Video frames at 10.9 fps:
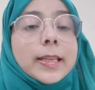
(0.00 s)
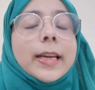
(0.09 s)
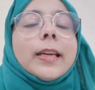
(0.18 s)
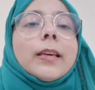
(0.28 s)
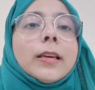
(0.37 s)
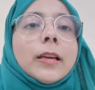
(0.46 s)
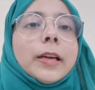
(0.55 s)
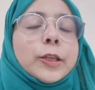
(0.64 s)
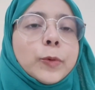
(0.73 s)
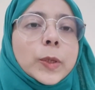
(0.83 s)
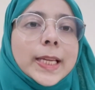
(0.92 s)
in,
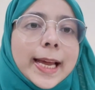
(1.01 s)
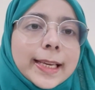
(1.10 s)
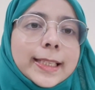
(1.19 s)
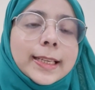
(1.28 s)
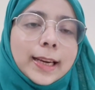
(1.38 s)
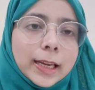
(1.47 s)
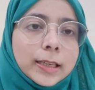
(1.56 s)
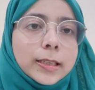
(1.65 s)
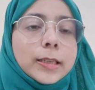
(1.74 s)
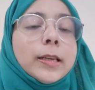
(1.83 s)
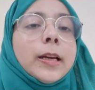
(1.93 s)
it was held in
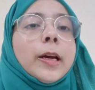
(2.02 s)
London,